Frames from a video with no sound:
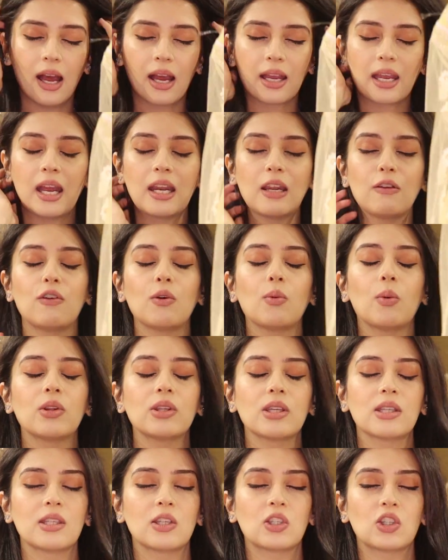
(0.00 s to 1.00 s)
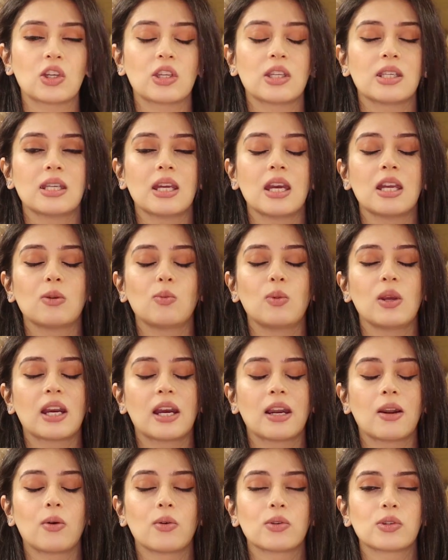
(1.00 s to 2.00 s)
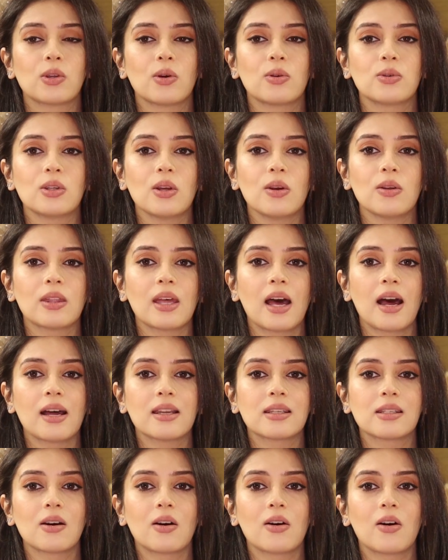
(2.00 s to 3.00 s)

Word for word: Again, if you want this adjusted, we can also do that,